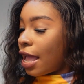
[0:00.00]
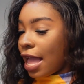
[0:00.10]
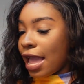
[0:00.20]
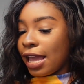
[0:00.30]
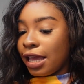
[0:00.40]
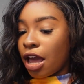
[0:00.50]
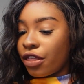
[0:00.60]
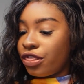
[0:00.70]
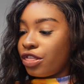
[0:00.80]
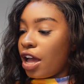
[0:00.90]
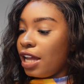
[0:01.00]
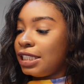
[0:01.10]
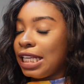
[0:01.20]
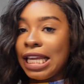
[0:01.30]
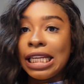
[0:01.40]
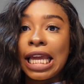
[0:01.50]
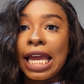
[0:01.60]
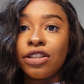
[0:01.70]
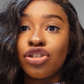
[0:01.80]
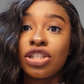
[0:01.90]
a
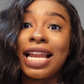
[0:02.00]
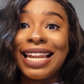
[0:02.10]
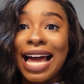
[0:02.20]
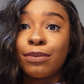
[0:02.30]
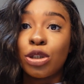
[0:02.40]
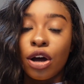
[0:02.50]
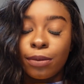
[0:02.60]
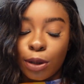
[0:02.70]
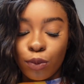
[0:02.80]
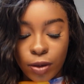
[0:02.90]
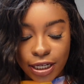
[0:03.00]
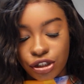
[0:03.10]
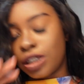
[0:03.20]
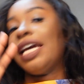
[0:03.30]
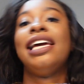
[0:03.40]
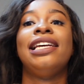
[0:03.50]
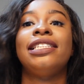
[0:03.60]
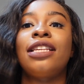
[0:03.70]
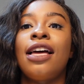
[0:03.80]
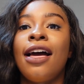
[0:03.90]
13-inch laptop, which
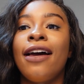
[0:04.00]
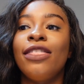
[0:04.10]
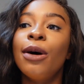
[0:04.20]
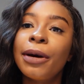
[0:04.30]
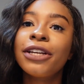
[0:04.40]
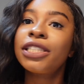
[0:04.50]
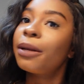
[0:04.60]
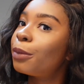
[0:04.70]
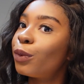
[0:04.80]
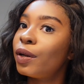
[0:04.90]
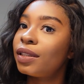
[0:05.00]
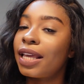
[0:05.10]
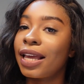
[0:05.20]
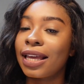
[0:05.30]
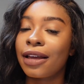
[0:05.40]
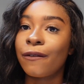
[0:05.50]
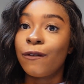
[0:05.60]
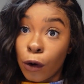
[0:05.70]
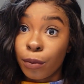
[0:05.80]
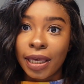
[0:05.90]
is the most important thing
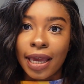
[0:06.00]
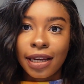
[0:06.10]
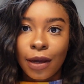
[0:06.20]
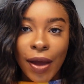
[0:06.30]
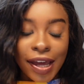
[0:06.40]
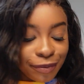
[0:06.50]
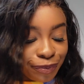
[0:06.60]
for me anyway.